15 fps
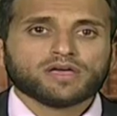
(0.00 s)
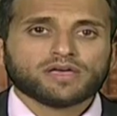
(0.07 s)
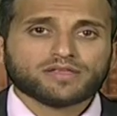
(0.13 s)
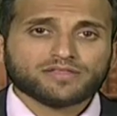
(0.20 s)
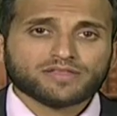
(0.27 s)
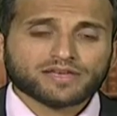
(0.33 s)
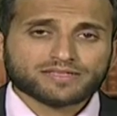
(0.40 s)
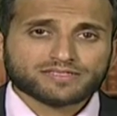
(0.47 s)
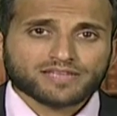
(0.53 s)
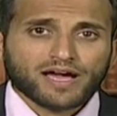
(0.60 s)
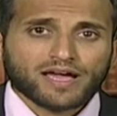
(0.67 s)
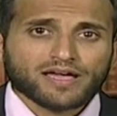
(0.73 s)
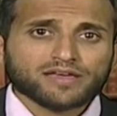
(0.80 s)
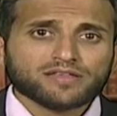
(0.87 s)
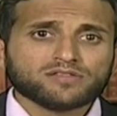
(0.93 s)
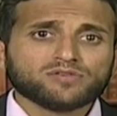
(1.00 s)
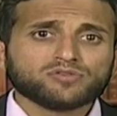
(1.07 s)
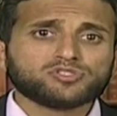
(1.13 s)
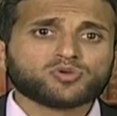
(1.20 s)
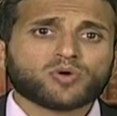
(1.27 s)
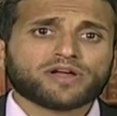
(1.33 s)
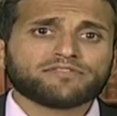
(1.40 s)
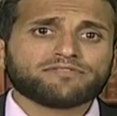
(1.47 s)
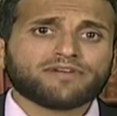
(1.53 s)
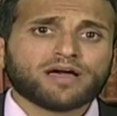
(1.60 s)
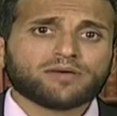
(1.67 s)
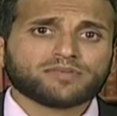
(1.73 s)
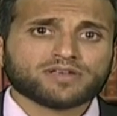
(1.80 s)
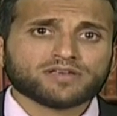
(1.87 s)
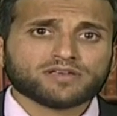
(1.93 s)
In the entire Hindu joint
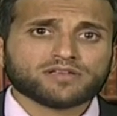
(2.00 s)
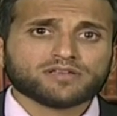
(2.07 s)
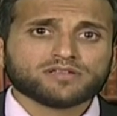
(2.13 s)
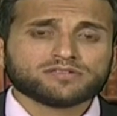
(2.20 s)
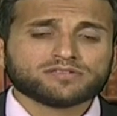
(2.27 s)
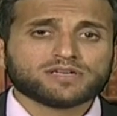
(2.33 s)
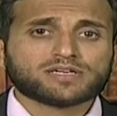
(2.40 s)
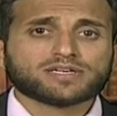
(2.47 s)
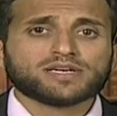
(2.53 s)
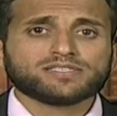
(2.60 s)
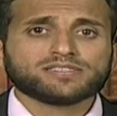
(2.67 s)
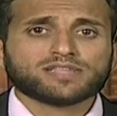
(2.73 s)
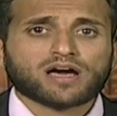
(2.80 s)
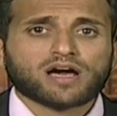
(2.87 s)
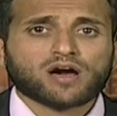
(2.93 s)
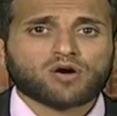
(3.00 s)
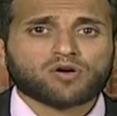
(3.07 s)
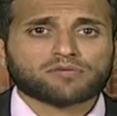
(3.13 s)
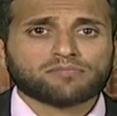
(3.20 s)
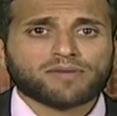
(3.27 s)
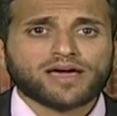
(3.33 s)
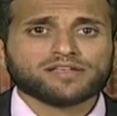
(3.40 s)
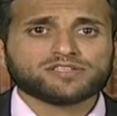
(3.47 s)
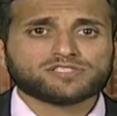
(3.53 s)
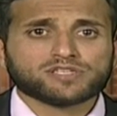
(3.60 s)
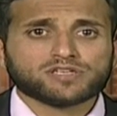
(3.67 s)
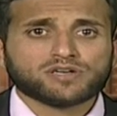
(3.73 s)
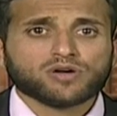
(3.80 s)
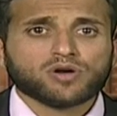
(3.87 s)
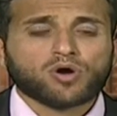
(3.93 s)
family, the Karta or
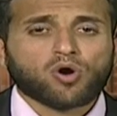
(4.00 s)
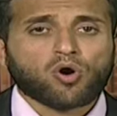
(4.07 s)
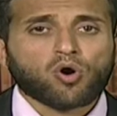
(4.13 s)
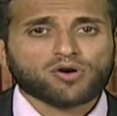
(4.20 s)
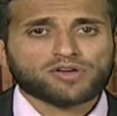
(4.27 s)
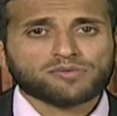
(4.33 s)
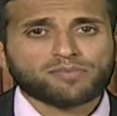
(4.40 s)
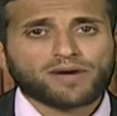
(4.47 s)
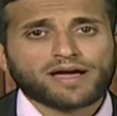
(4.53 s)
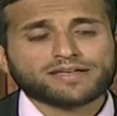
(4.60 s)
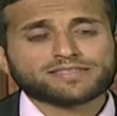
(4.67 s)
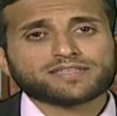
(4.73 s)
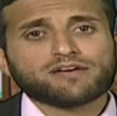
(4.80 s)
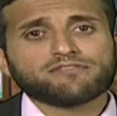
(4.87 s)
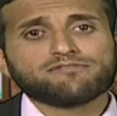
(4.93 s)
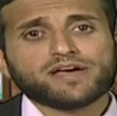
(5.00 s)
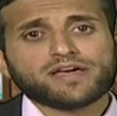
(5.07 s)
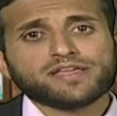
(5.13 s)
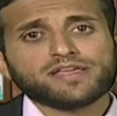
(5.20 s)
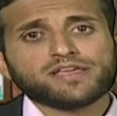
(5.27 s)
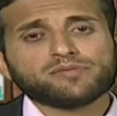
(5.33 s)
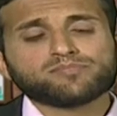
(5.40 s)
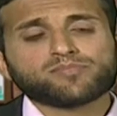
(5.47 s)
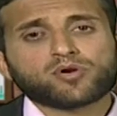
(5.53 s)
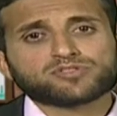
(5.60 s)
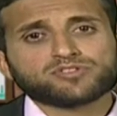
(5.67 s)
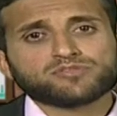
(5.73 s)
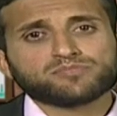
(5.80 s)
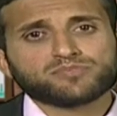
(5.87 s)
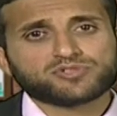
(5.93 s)
manager occupies a very
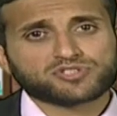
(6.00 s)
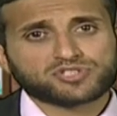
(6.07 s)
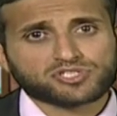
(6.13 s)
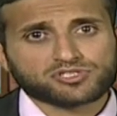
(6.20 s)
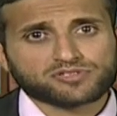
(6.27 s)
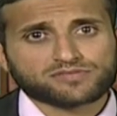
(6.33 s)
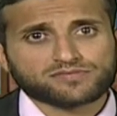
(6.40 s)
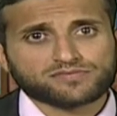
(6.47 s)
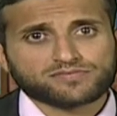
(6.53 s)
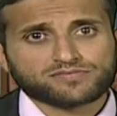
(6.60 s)
important position.